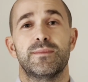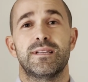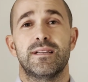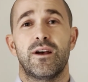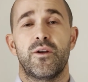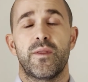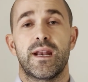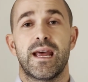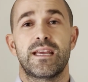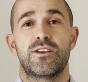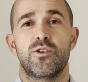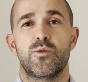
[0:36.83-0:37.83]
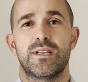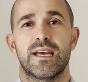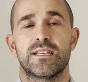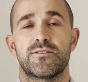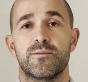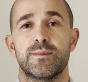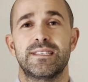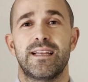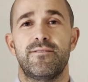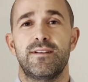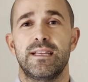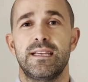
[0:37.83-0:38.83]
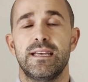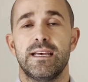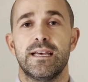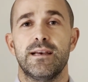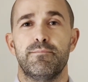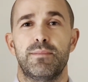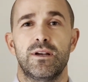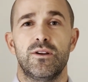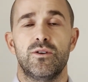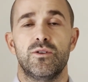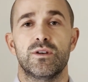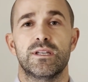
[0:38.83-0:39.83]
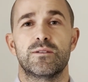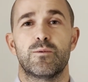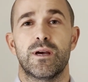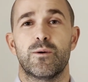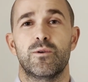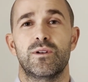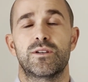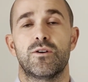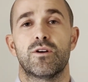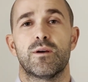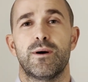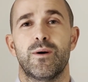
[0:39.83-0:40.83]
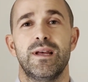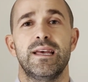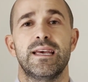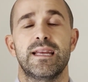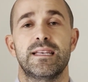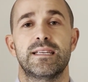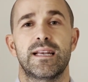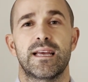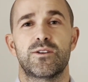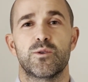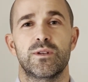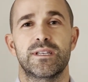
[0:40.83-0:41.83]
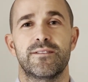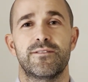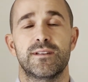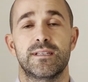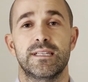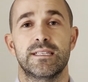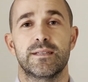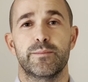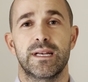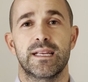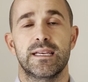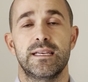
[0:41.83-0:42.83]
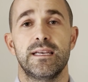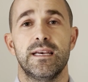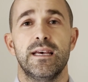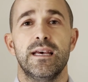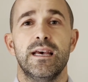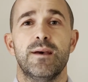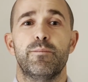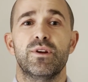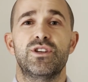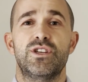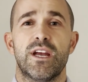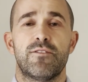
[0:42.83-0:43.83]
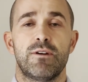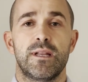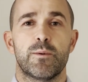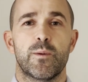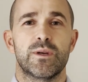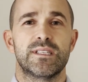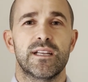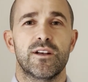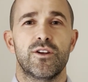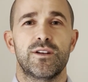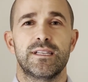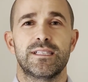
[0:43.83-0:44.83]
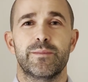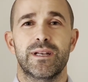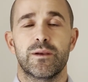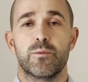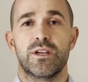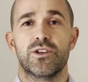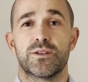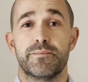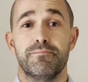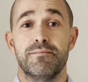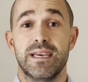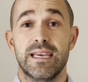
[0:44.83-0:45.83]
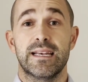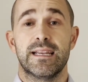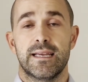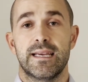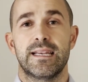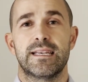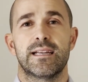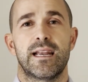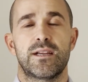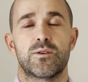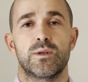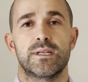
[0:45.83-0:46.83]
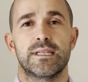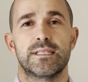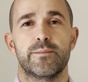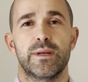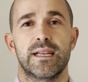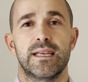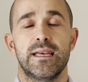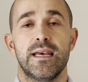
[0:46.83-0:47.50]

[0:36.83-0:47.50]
on an IQ test, from 70 and below is where we'll talk about intellectual disability. But generally, when we say learning disability, we just mean intellectual disability.